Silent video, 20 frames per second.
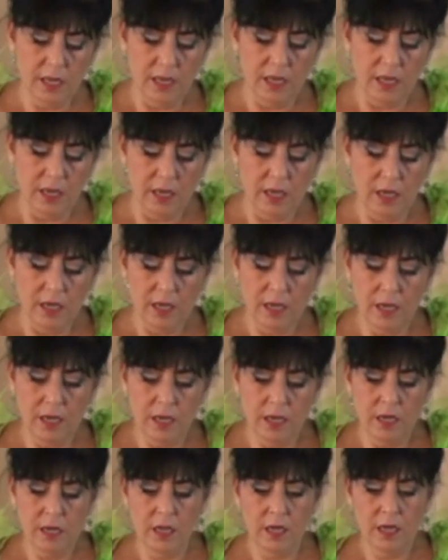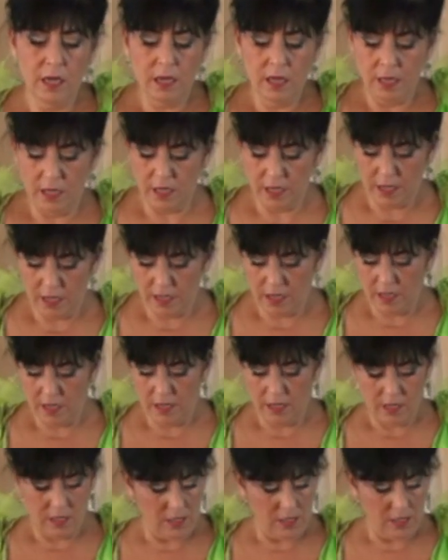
Nobody speaks.